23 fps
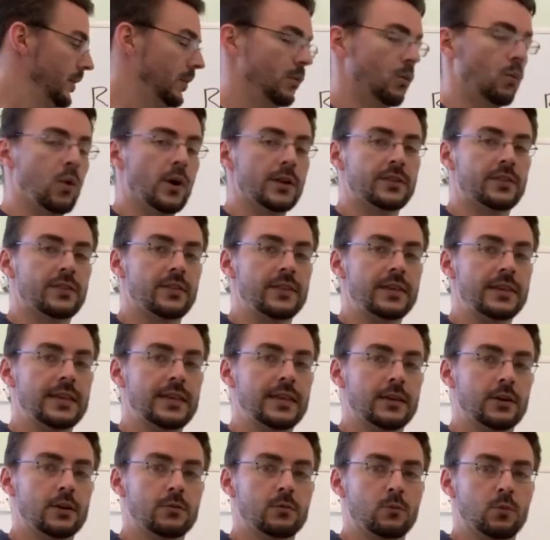what's
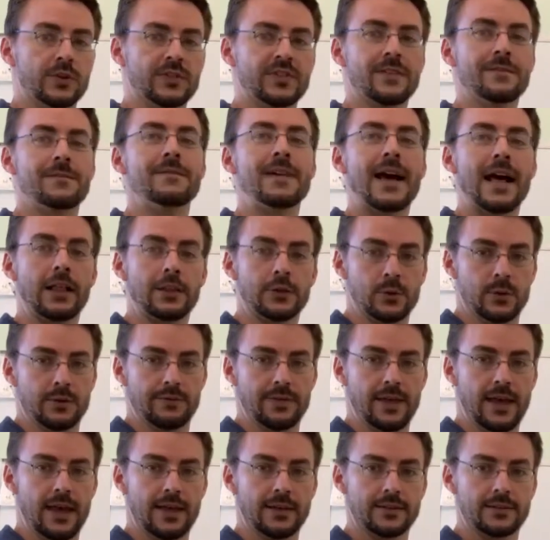the value of
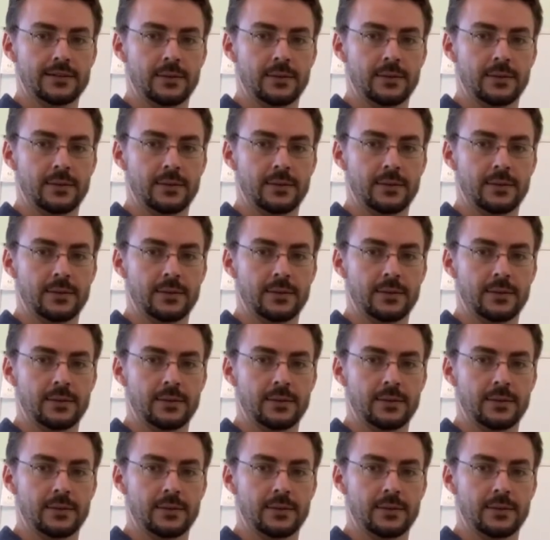that